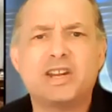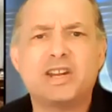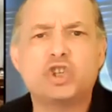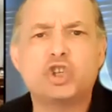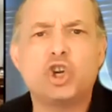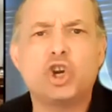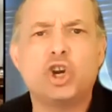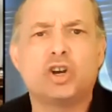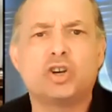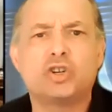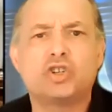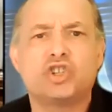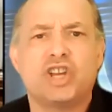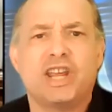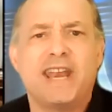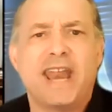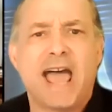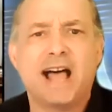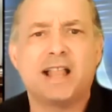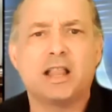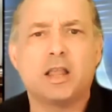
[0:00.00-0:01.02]
church
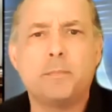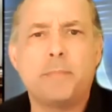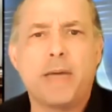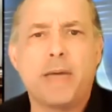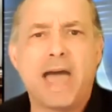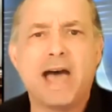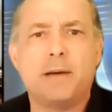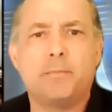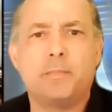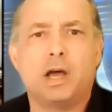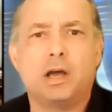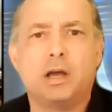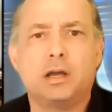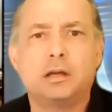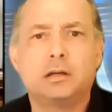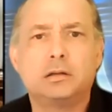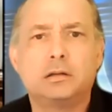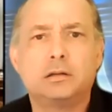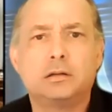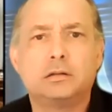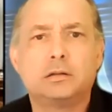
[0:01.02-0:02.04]
in Alabama.
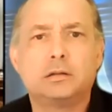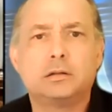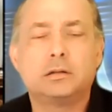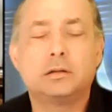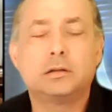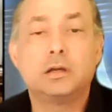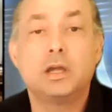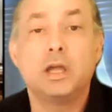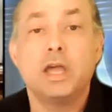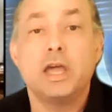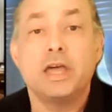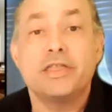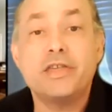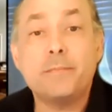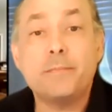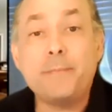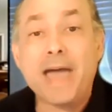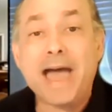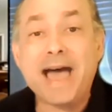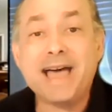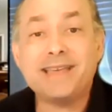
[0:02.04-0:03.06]
The
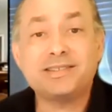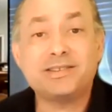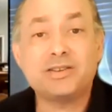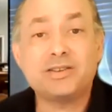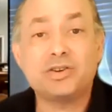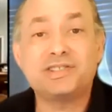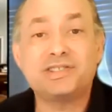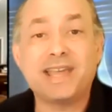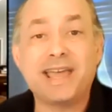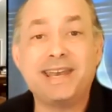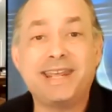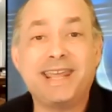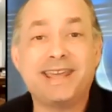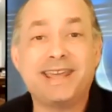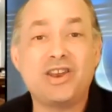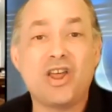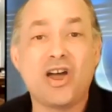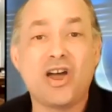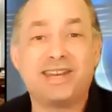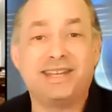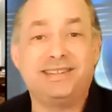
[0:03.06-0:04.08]
pastor said he had
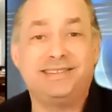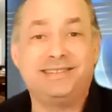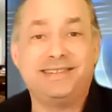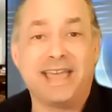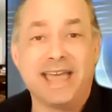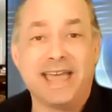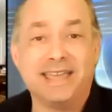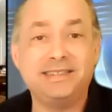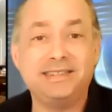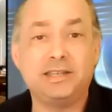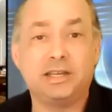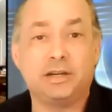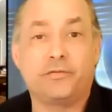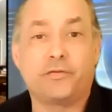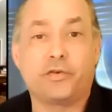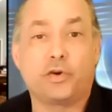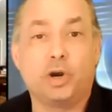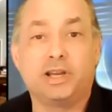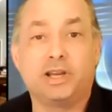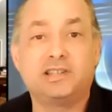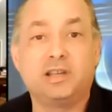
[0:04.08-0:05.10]
not intended
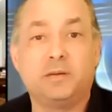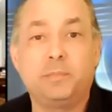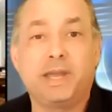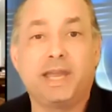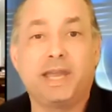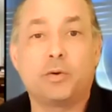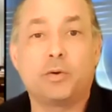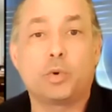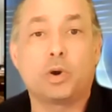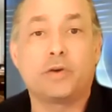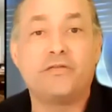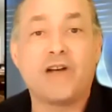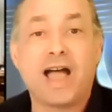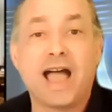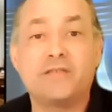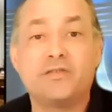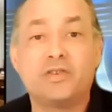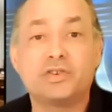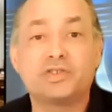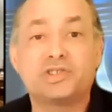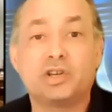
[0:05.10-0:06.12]
for it to be a
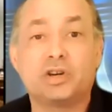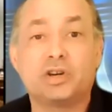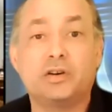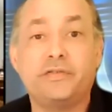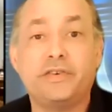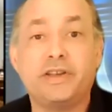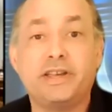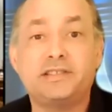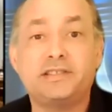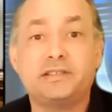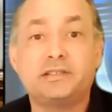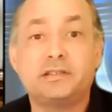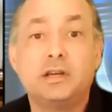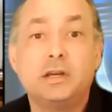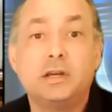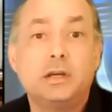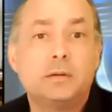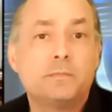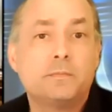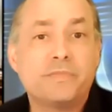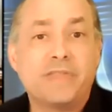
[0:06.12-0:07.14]
revival service.
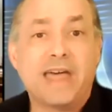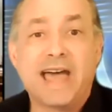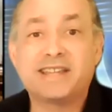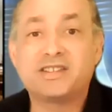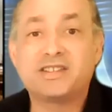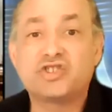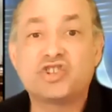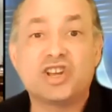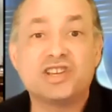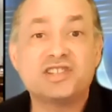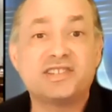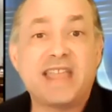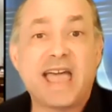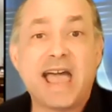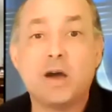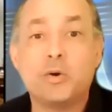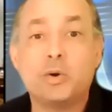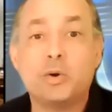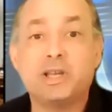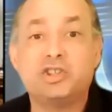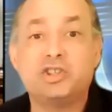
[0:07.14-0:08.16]
That's just
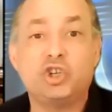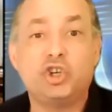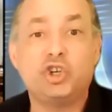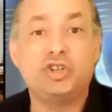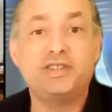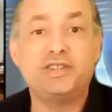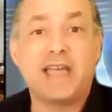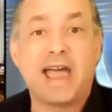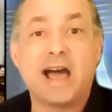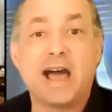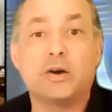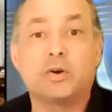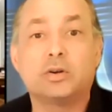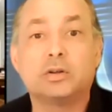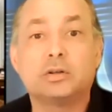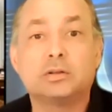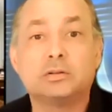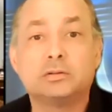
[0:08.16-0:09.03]
how it turned out.